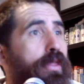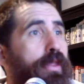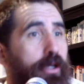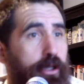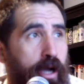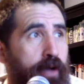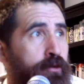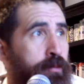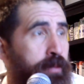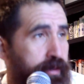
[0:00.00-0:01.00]
the
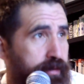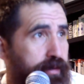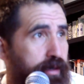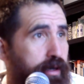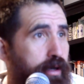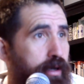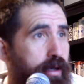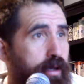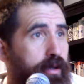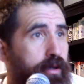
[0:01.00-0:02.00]
government
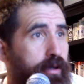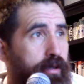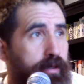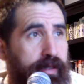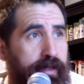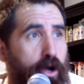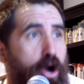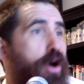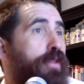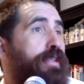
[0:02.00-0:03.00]
getting
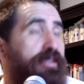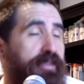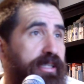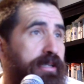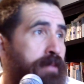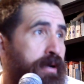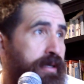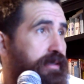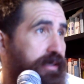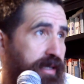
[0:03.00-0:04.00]
all the seed
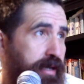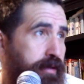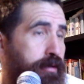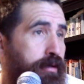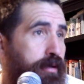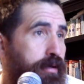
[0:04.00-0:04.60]
money together,